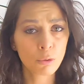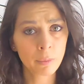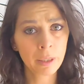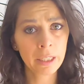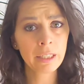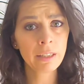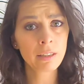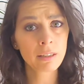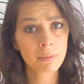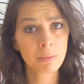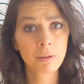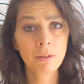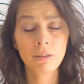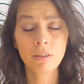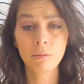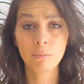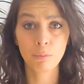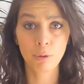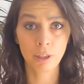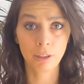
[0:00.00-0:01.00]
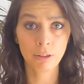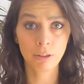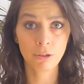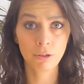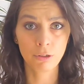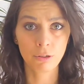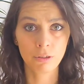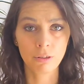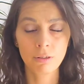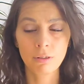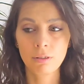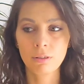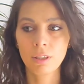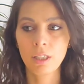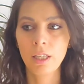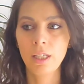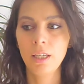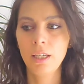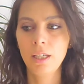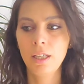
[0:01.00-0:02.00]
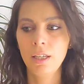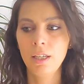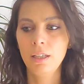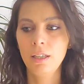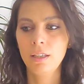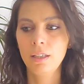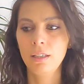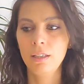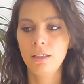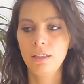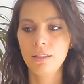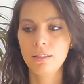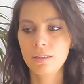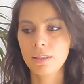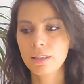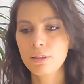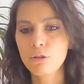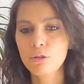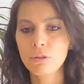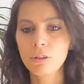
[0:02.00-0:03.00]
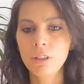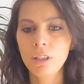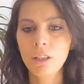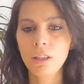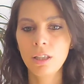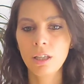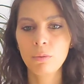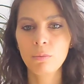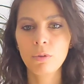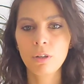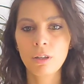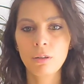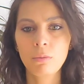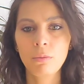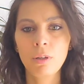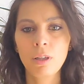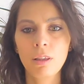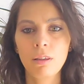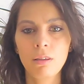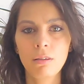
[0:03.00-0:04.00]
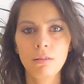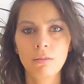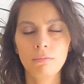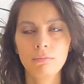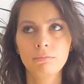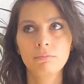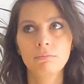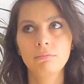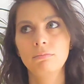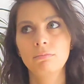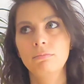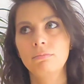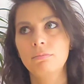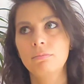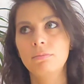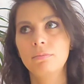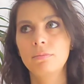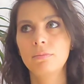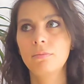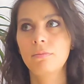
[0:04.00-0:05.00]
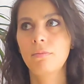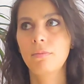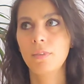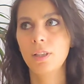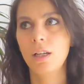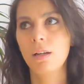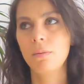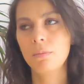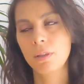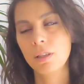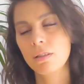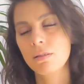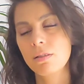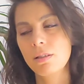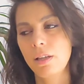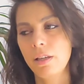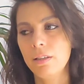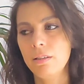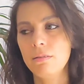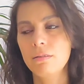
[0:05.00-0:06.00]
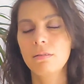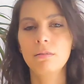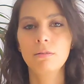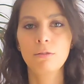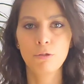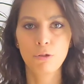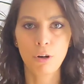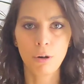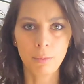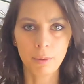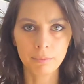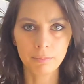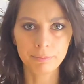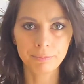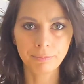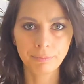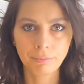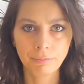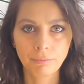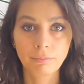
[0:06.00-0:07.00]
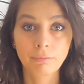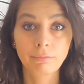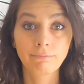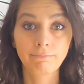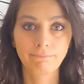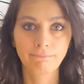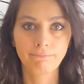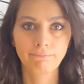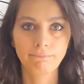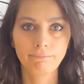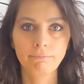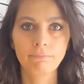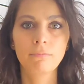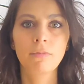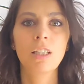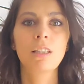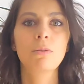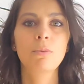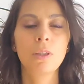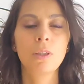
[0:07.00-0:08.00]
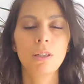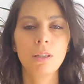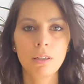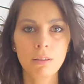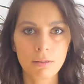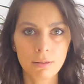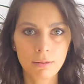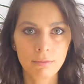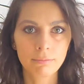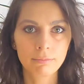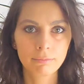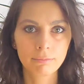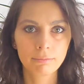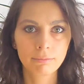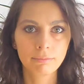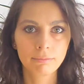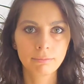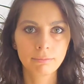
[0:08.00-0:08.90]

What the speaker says: Somatic experiencing practitioners, essentially they work with, I'm gonna say it, trauma. That's what it is.